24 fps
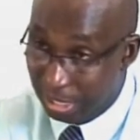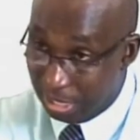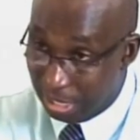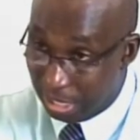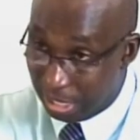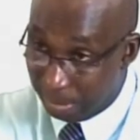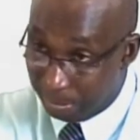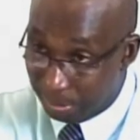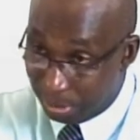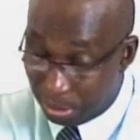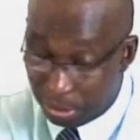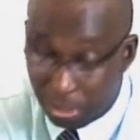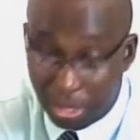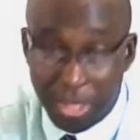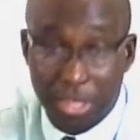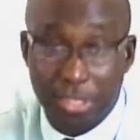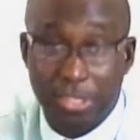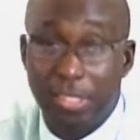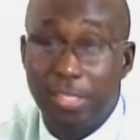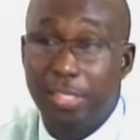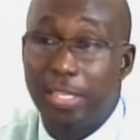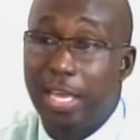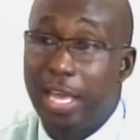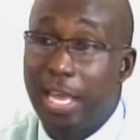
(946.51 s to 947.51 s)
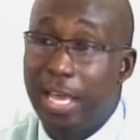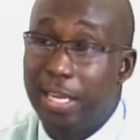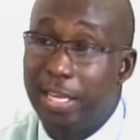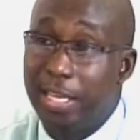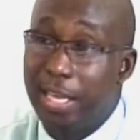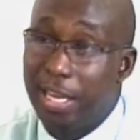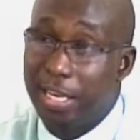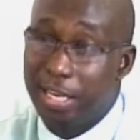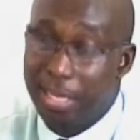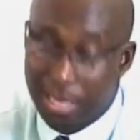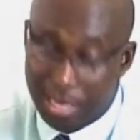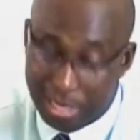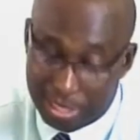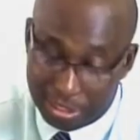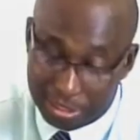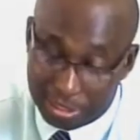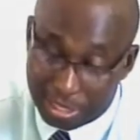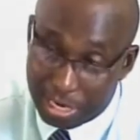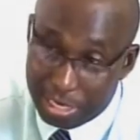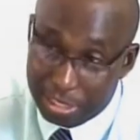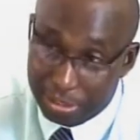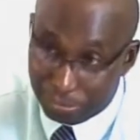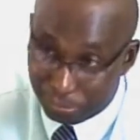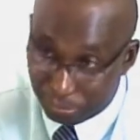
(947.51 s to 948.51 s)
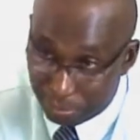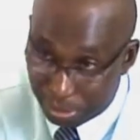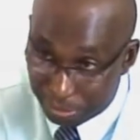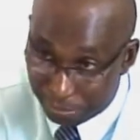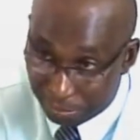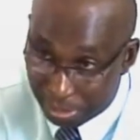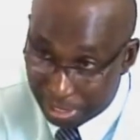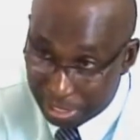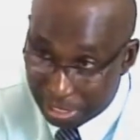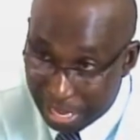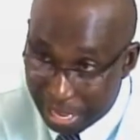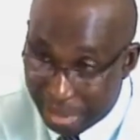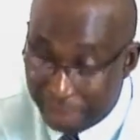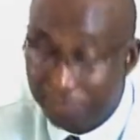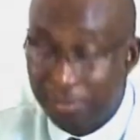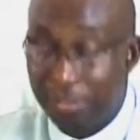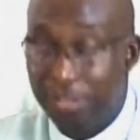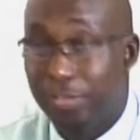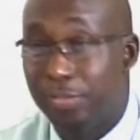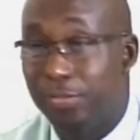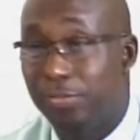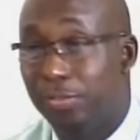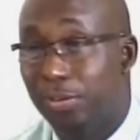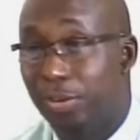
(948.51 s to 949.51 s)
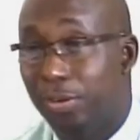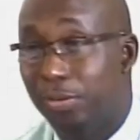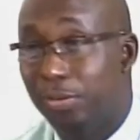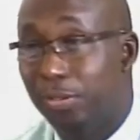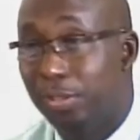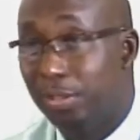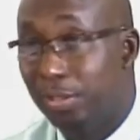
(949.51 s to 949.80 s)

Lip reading: Because of that, and the intense rain right after the drought,